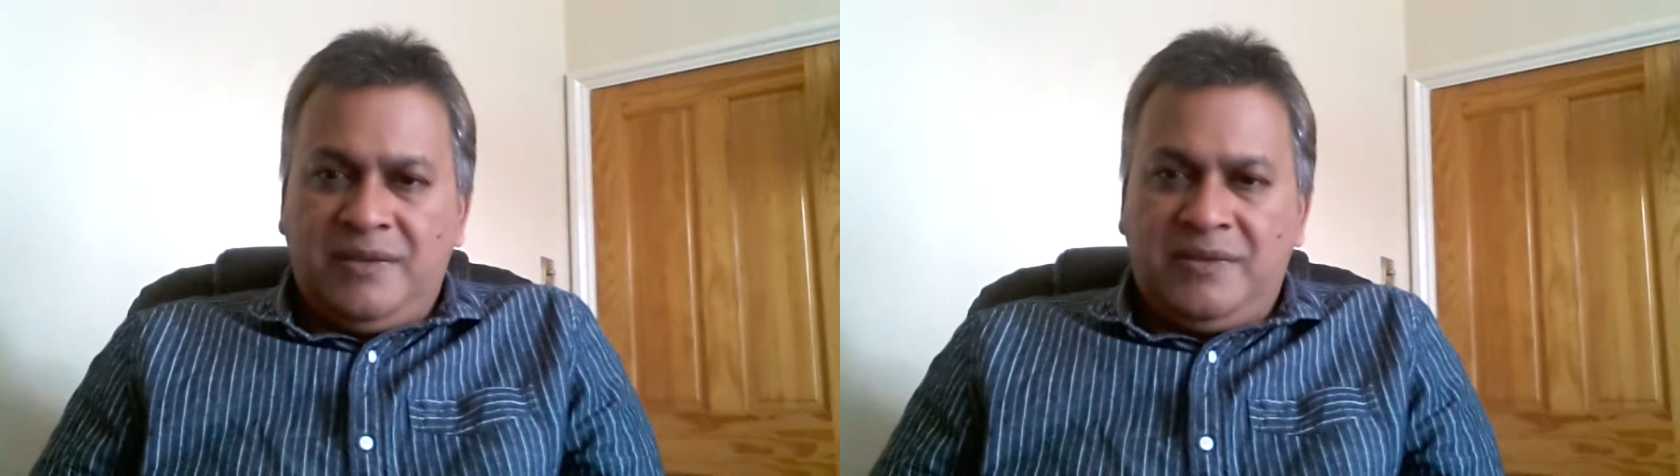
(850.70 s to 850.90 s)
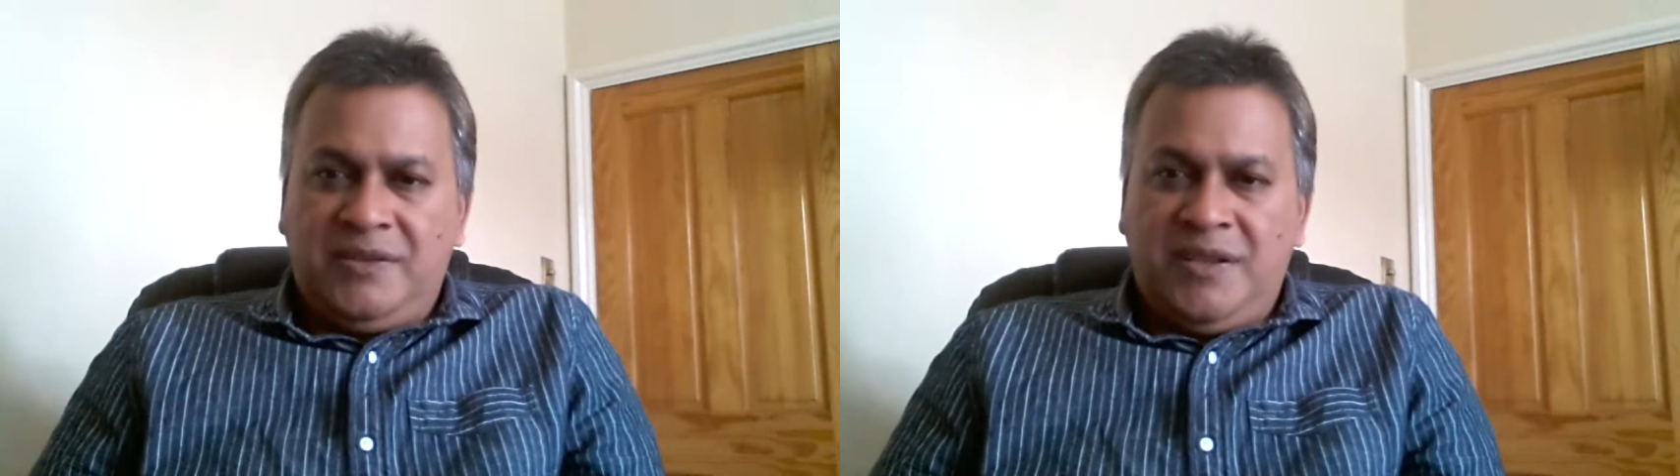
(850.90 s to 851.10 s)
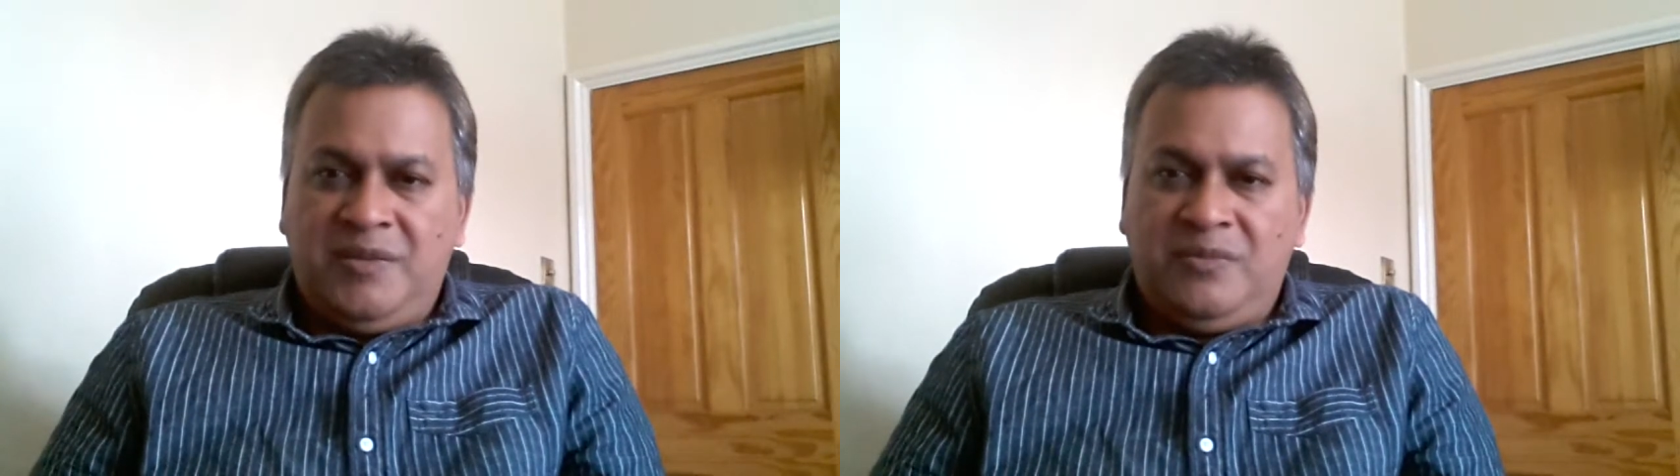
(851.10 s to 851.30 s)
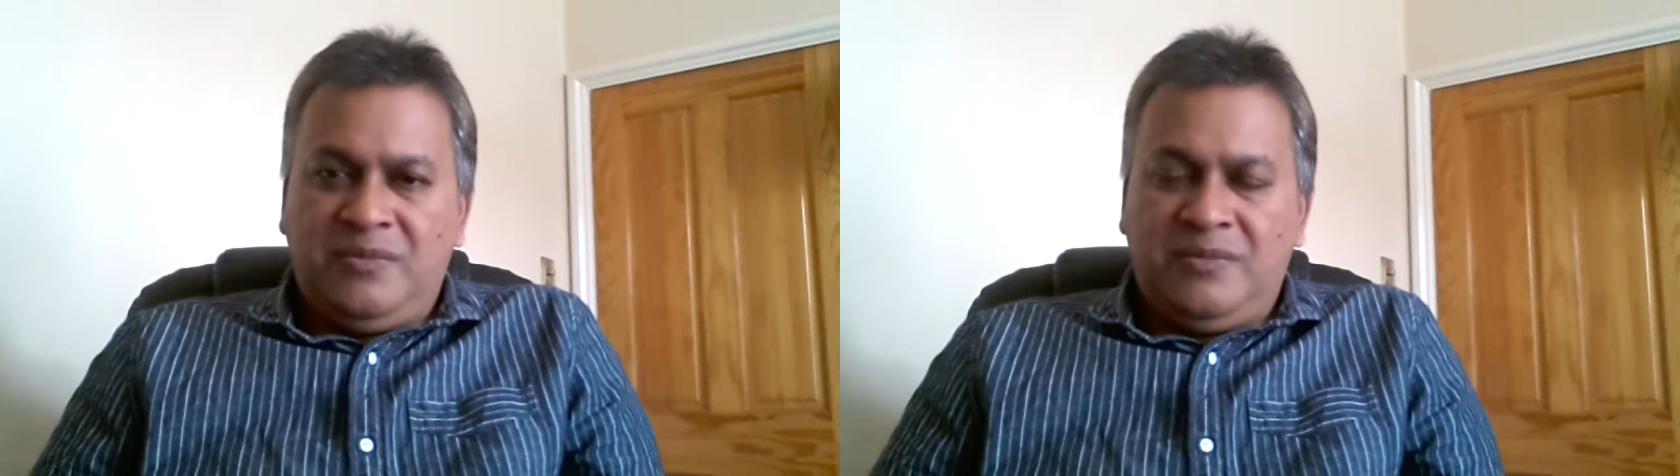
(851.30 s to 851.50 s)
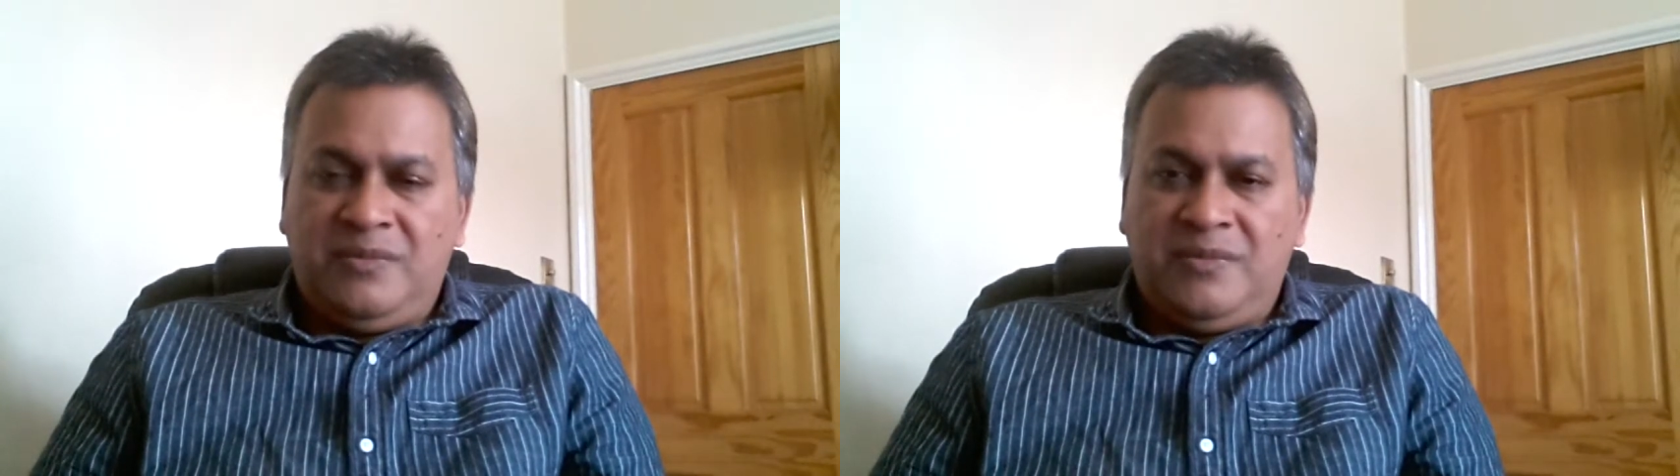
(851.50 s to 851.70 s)

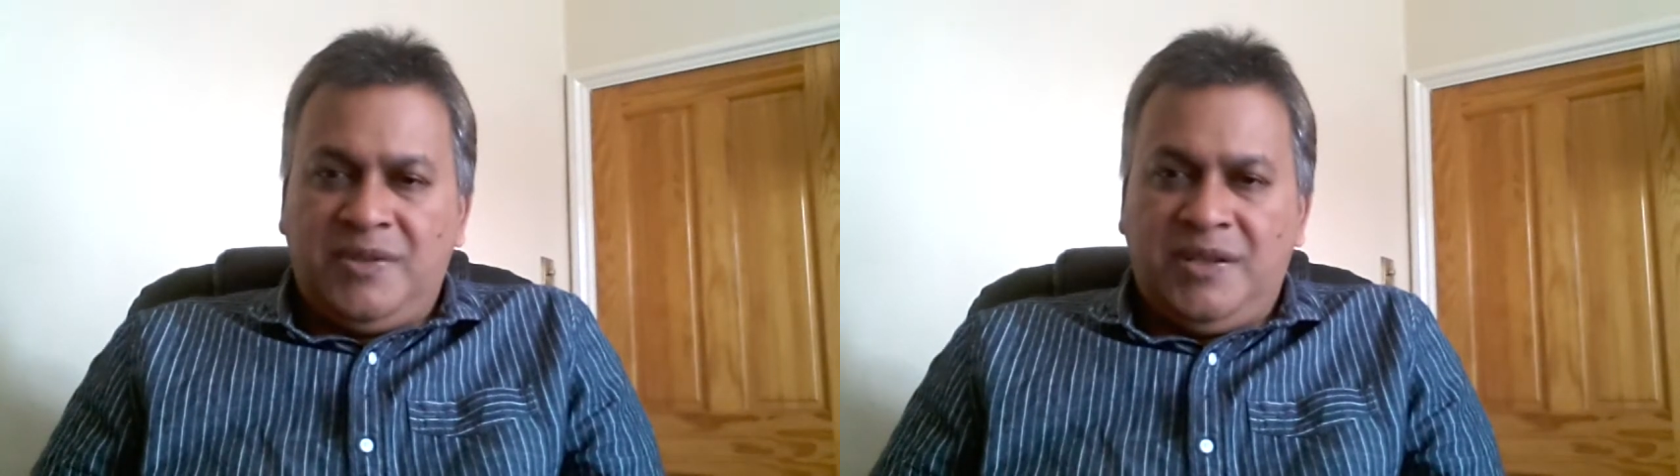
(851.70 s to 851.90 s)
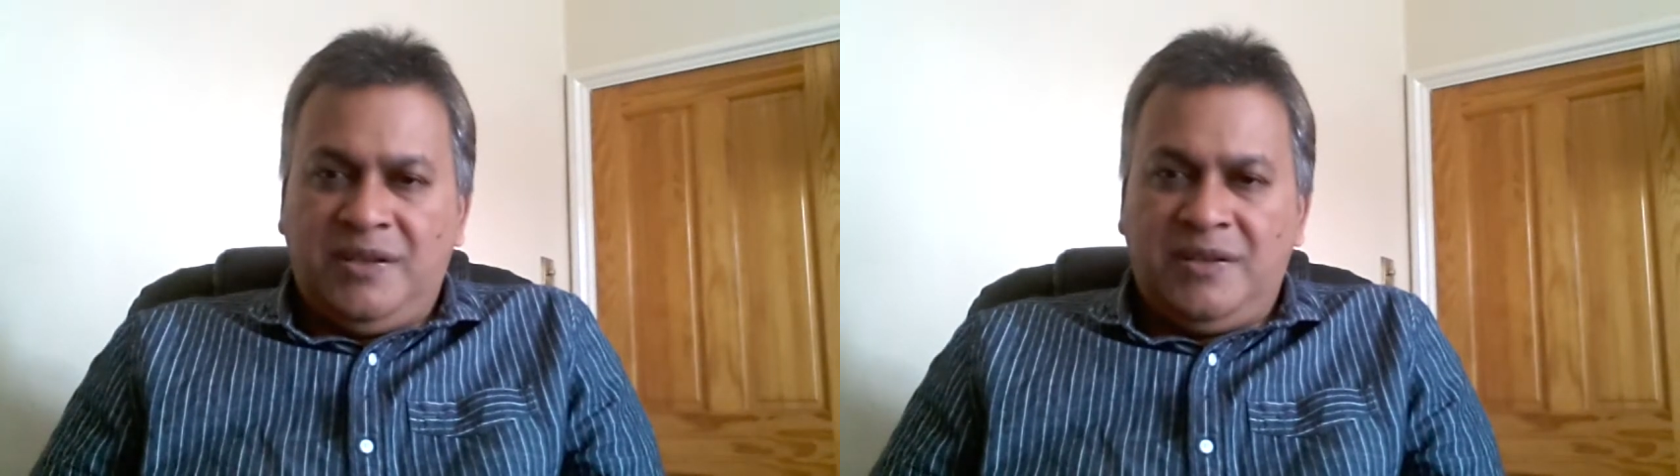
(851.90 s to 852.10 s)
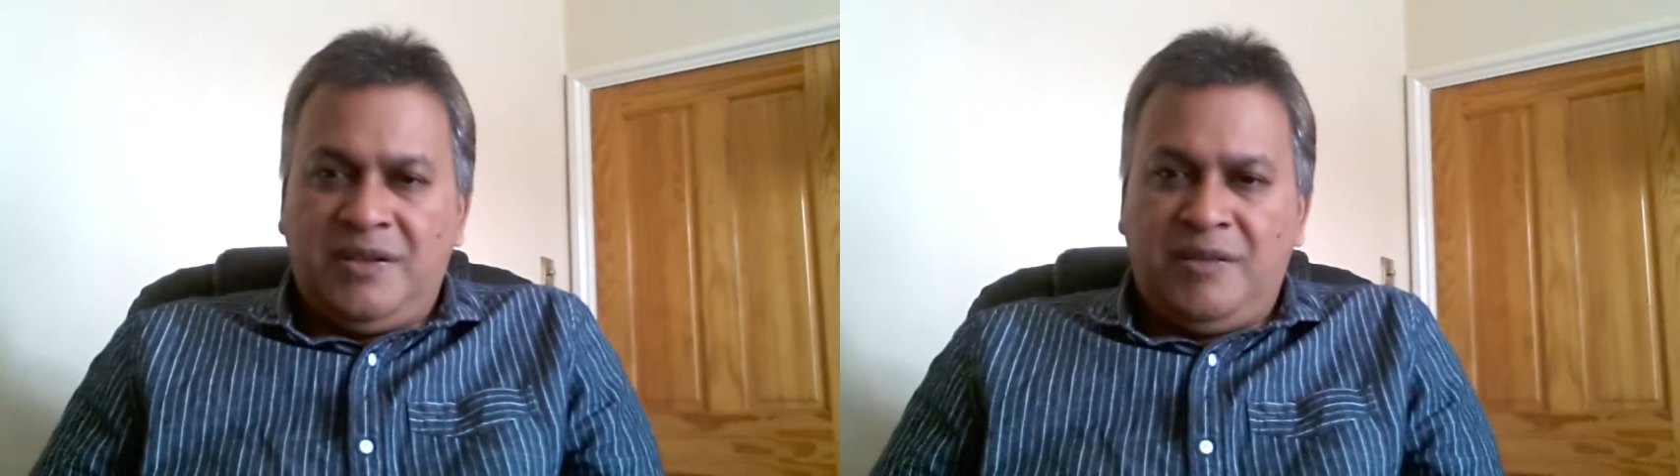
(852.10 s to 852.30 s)
same here